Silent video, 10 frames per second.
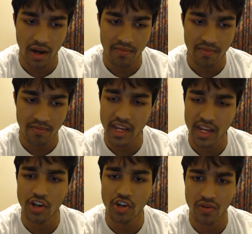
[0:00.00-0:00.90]
making
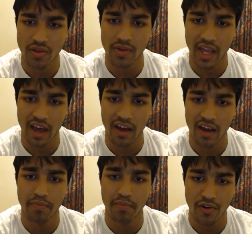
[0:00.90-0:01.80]
sure that we have
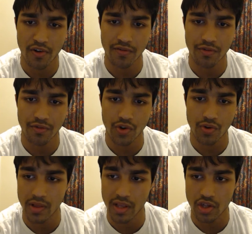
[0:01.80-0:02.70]
better future
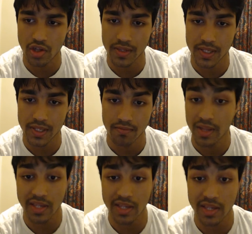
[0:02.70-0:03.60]
relations.
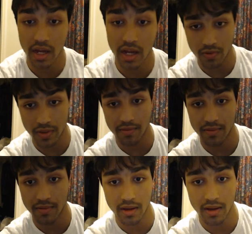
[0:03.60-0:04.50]
Let's not do that
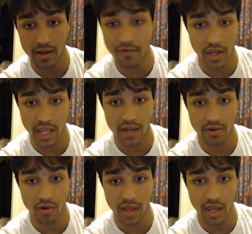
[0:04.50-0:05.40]
ever again,
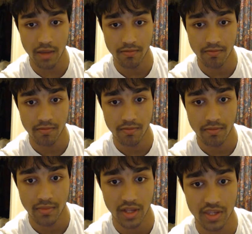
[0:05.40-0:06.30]
okay?
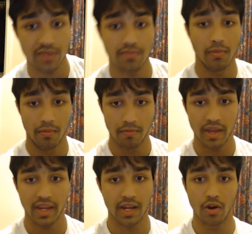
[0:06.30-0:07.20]
Let's just
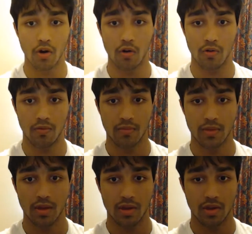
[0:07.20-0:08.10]
make it a goal.
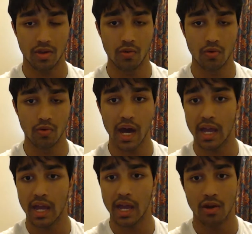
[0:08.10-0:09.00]
You and
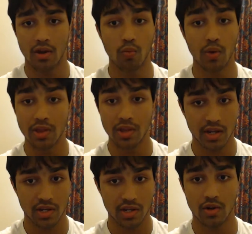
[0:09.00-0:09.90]
I will
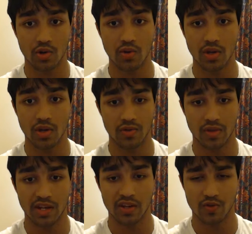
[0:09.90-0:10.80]
not talk to each other
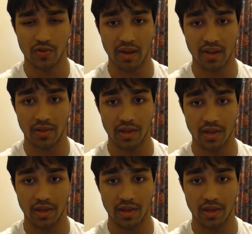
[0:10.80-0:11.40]
that disrespectfully.